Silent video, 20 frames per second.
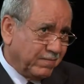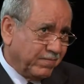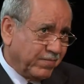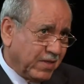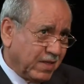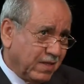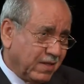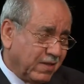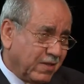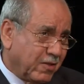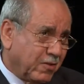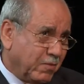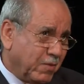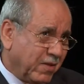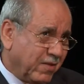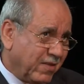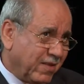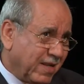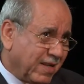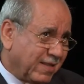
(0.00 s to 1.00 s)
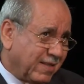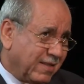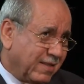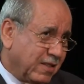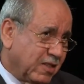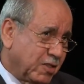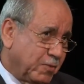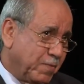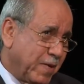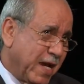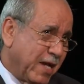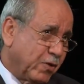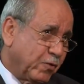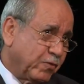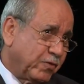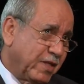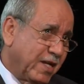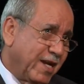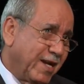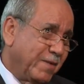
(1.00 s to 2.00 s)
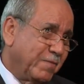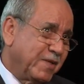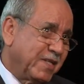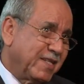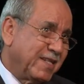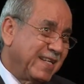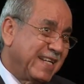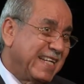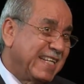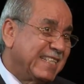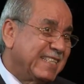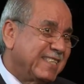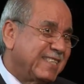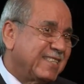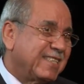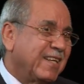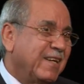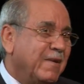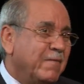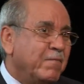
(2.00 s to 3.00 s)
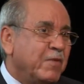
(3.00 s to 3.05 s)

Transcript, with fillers: Mm. This means that the span of time it needs